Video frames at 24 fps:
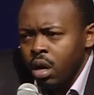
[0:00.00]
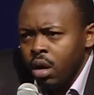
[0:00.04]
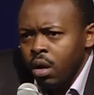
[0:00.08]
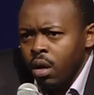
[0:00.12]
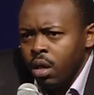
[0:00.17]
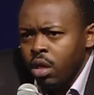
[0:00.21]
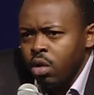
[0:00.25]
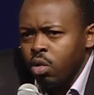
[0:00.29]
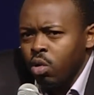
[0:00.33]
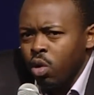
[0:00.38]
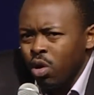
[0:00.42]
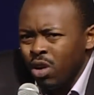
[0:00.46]

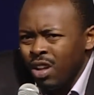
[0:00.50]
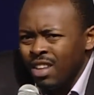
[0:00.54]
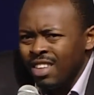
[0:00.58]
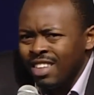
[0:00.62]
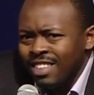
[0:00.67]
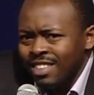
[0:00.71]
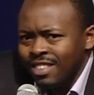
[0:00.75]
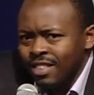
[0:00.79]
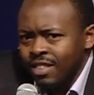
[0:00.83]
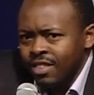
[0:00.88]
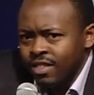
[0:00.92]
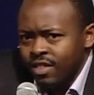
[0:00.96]
You couldn't
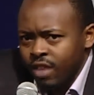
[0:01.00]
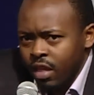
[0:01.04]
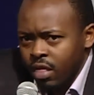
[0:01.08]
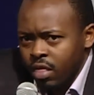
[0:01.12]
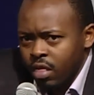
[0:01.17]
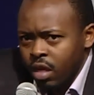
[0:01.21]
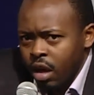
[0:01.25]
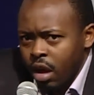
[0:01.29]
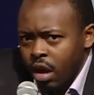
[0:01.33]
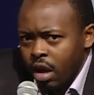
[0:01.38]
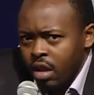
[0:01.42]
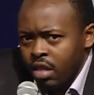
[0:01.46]
just sit
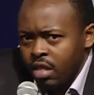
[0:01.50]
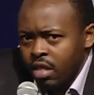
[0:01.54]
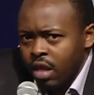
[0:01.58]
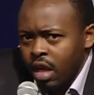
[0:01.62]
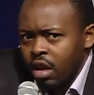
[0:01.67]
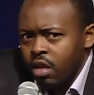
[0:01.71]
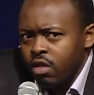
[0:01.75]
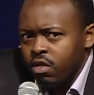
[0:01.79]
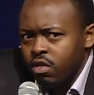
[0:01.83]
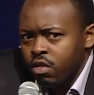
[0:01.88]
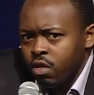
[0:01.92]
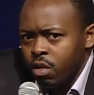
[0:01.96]
there and
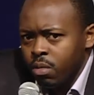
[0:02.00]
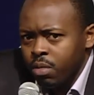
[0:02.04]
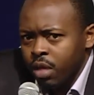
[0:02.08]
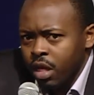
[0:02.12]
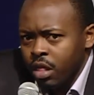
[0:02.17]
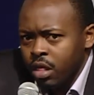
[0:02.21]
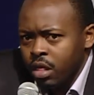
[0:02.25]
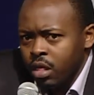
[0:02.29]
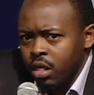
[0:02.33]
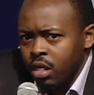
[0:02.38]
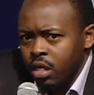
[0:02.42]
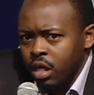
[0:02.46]
assume
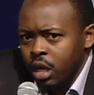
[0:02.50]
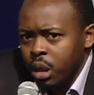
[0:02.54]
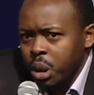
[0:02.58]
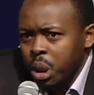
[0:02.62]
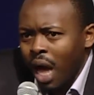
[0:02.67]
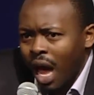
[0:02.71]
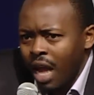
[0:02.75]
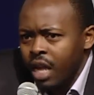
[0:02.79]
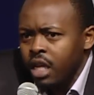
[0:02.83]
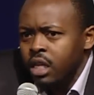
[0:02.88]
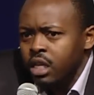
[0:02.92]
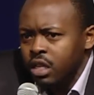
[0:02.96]
that the
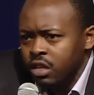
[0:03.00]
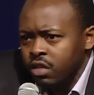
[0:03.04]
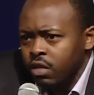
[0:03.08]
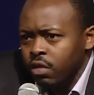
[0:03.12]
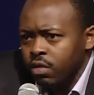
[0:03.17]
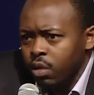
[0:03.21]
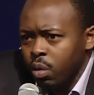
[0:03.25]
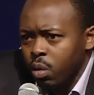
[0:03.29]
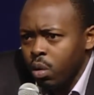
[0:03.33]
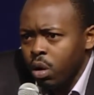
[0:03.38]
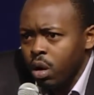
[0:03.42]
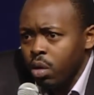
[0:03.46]
challenges of
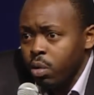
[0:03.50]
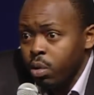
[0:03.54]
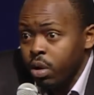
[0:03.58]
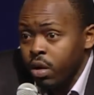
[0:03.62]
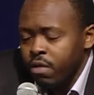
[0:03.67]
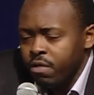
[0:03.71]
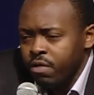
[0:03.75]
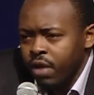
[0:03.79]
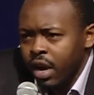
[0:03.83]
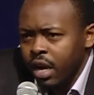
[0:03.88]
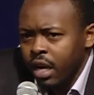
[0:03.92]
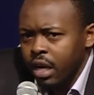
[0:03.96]
the world wouldn't
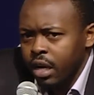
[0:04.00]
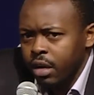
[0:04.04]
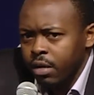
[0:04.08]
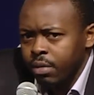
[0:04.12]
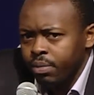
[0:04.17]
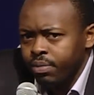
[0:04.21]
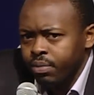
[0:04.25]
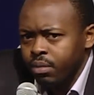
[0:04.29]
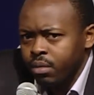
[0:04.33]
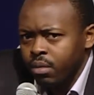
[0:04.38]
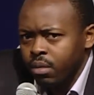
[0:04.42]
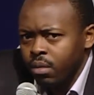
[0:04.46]
find you.
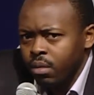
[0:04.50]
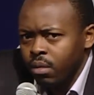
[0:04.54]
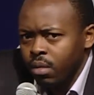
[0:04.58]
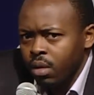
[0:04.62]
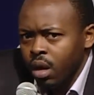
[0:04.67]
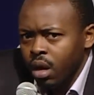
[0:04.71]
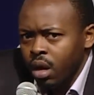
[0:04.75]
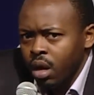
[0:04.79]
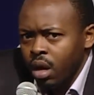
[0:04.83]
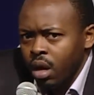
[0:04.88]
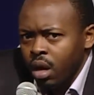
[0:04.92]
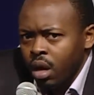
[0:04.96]

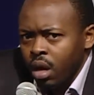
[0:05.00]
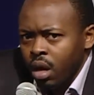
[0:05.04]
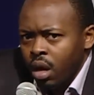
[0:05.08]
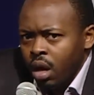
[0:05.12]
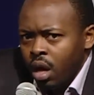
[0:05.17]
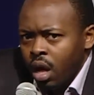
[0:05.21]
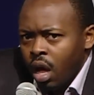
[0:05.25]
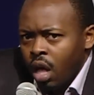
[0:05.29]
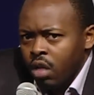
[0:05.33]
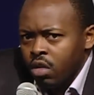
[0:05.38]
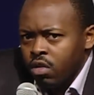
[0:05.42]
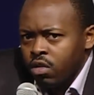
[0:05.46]

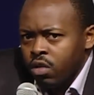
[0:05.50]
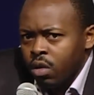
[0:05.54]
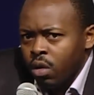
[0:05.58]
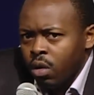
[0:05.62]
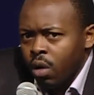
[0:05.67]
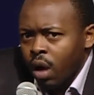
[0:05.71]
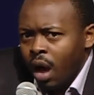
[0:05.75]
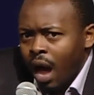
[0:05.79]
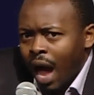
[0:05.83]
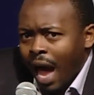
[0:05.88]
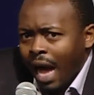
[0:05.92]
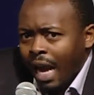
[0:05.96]
And
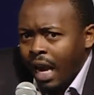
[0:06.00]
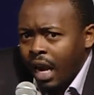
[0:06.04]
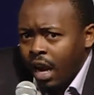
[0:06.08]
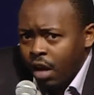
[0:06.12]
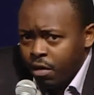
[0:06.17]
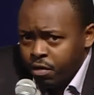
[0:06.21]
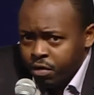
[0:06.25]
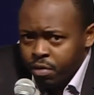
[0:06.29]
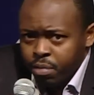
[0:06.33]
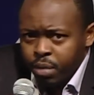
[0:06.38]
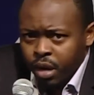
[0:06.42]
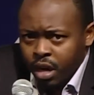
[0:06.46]
so I
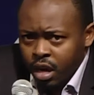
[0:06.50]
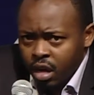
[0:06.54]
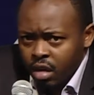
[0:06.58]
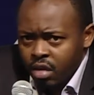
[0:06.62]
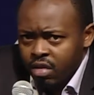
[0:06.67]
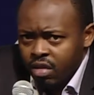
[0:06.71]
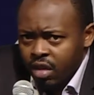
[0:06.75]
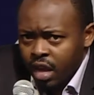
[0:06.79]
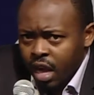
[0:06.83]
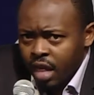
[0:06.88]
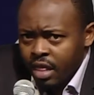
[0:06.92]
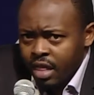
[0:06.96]
left
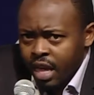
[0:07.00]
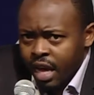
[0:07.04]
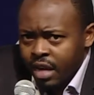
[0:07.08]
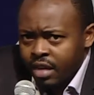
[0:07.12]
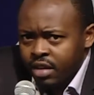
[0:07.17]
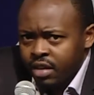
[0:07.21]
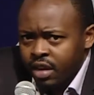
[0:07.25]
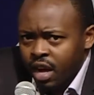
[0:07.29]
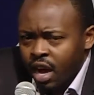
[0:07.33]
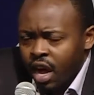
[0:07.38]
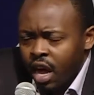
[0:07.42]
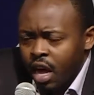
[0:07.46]
McKinsey at that
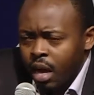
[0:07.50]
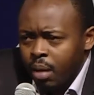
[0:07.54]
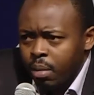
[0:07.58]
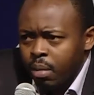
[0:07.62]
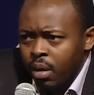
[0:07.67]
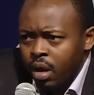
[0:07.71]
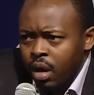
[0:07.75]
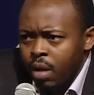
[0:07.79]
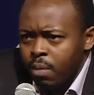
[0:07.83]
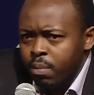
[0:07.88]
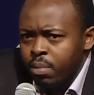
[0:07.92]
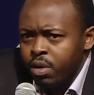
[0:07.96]
time
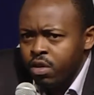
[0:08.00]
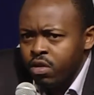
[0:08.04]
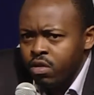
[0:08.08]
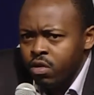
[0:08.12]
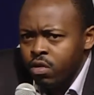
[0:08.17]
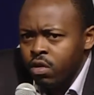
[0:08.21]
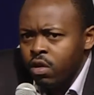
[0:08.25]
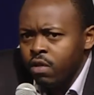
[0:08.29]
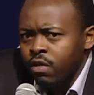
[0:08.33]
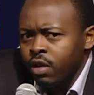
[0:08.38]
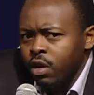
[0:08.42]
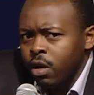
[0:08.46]
in pursuit
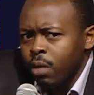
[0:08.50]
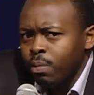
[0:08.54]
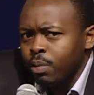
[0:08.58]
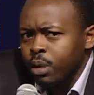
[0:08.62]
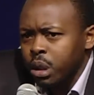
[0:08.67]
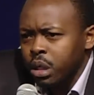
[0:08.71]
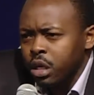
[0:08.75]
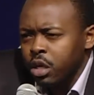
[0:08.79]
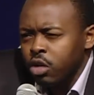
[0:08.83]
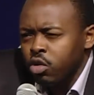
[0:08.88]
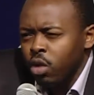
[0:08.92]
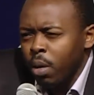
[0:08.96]
of an
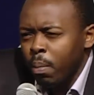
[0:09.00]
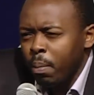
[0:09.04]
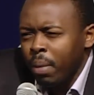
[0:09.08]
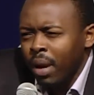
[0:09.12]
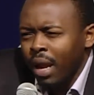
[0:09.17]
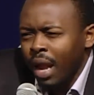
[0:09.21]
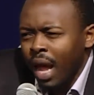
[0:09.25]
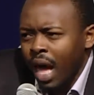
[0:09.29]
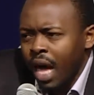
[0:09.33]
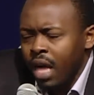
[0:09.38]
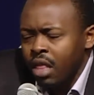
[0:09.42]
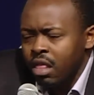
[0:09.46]
opportunity to
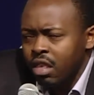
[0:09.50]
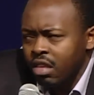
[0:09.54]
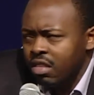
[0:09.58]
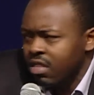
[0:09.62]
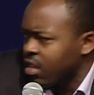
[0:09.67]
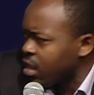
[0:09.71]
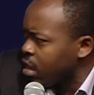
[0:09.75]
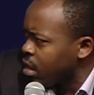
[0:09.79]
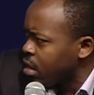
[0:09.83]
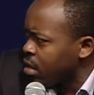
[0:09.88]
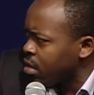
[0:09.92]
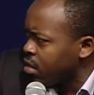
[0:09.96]
apply the
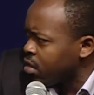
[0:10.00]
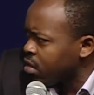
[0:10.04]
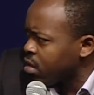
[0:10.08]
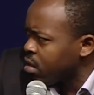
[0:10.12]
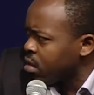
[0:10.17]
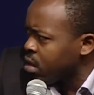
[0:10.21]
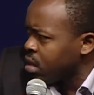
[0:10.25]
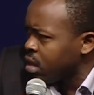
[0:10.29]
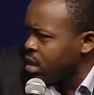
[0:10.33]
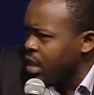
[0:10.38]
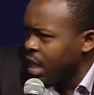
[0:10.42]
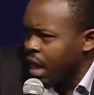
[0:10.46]
skills
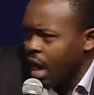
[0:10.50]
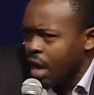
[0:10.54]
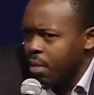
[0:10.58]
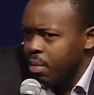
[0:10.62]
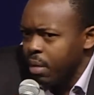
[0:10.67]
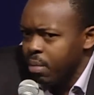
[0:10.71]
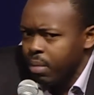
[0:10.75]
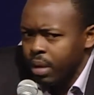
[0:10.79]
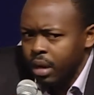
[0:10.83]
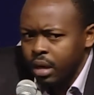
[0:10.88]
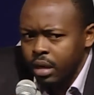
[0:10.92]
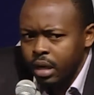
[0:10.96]
that I'd been
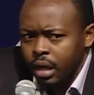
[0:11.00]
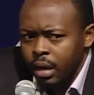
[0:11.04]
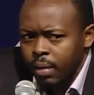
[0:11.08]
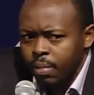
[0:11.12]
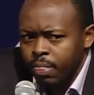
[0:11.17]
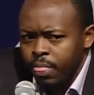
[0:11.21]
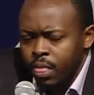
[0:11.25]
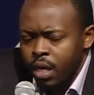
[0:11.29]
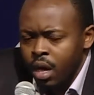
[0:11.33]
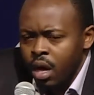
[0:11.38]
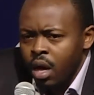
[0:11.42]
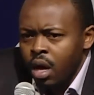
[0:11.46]
building,
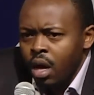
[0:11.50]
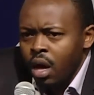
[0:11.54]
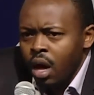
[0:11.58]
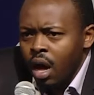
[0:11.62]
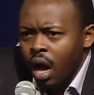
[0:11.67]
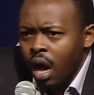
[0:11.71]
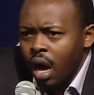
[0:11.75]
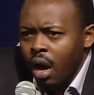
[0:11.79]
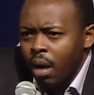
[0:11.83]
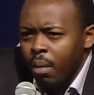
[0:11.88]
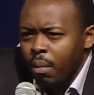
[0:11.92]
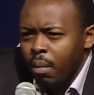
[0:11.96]

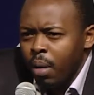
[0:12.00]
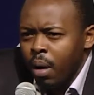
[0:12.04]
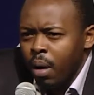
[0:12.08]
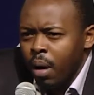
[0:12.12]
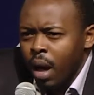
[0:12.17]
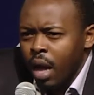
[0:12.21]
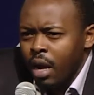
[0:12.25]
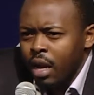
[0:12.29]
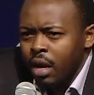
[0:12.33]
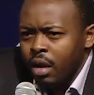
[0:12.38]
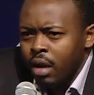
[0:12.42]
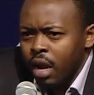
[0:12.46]

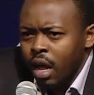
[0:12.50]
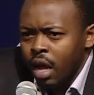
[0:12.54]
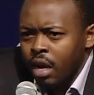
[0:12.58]
and